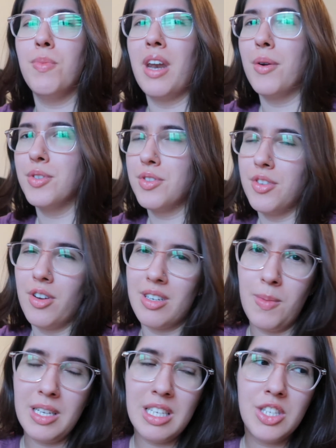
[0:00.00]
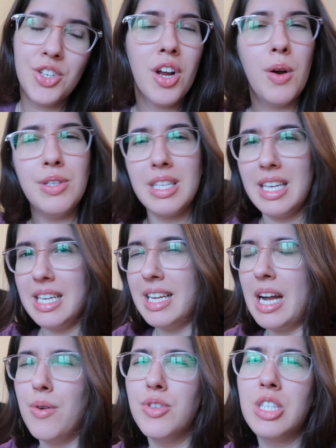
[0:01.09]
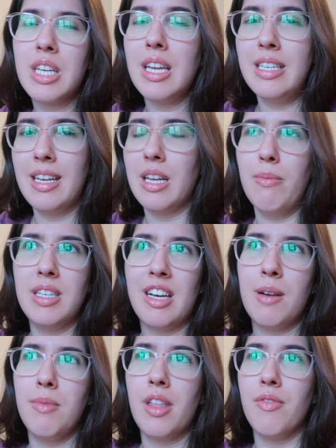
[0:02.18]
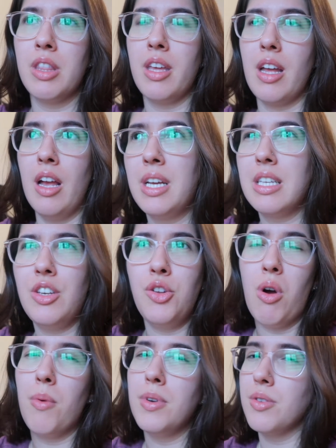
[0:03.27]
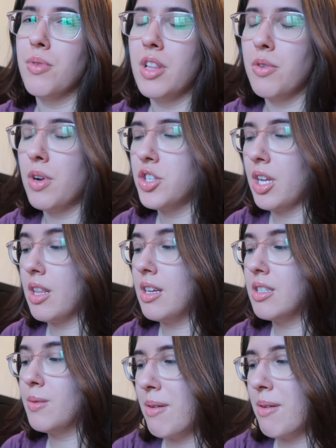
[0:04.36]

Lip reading: but I was also talking to my sister, I was eating, I was just kind of taking my time with everything because I knew I wasn't really rushing this.